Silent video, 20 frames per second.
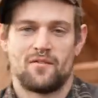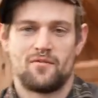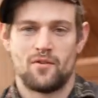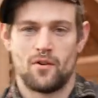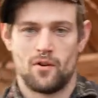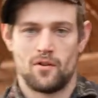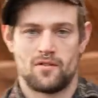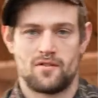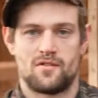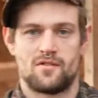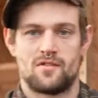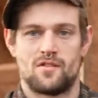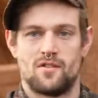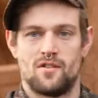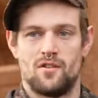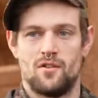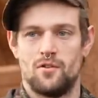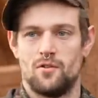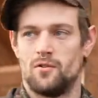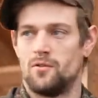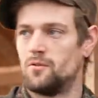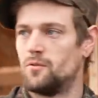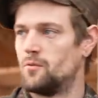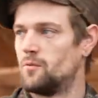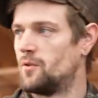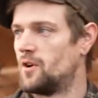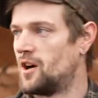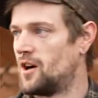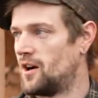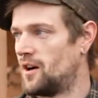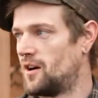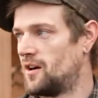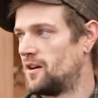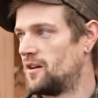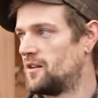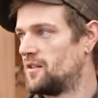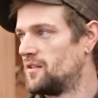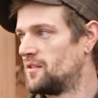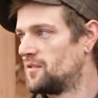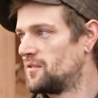of folks who
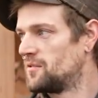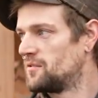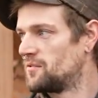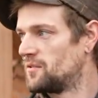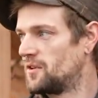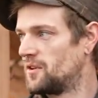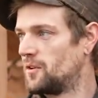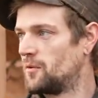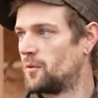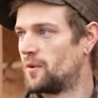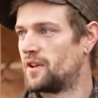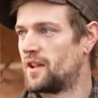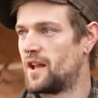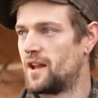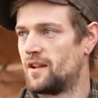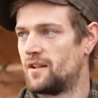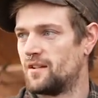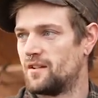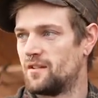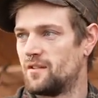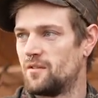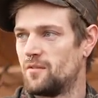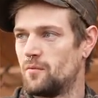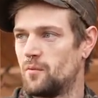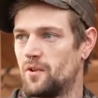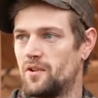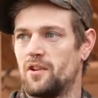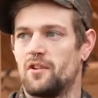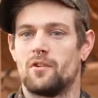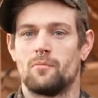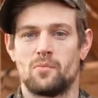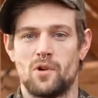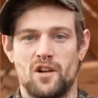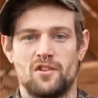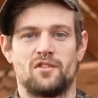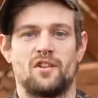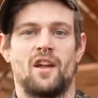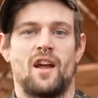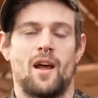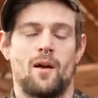when they when the
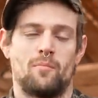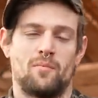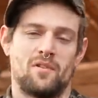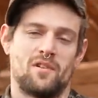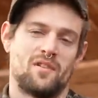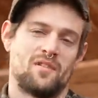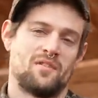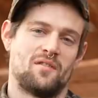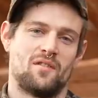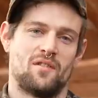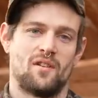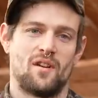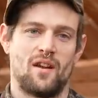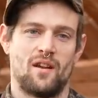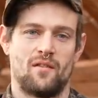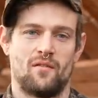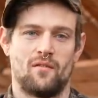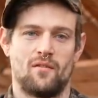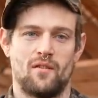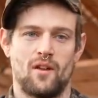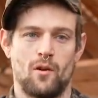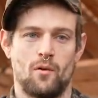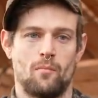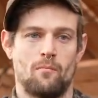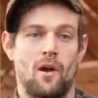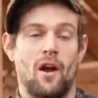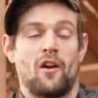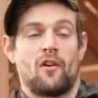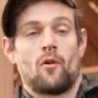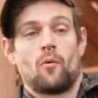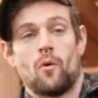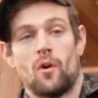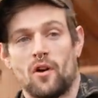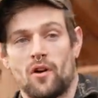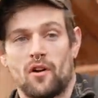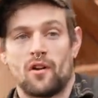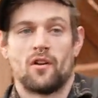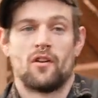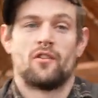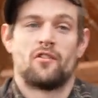Depression happened, and they were migrant
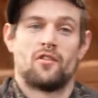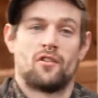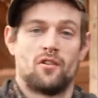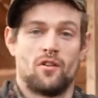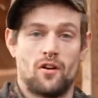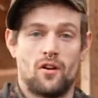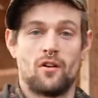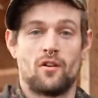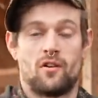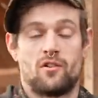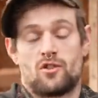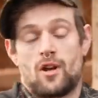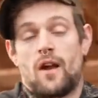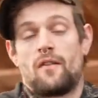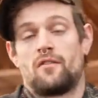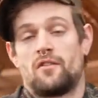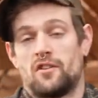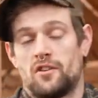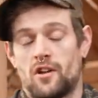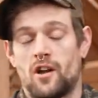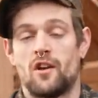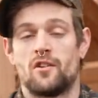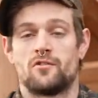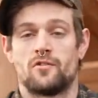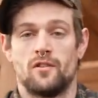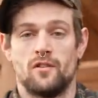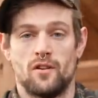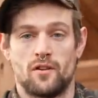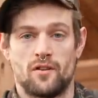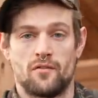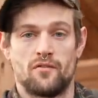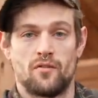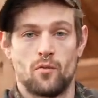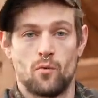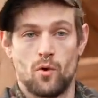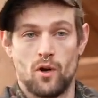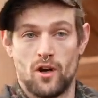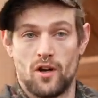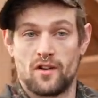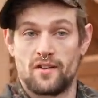workers or traveling the country looking for
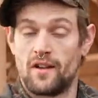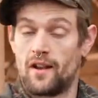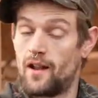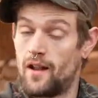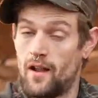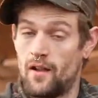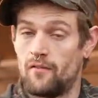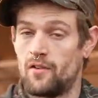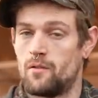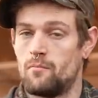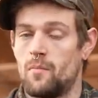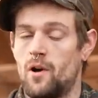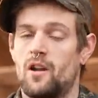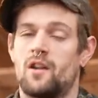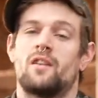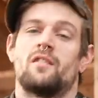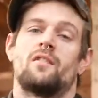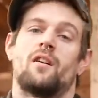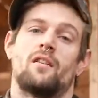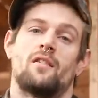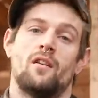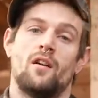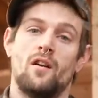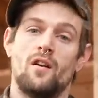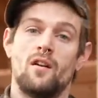work, and they didn't have any money, they'd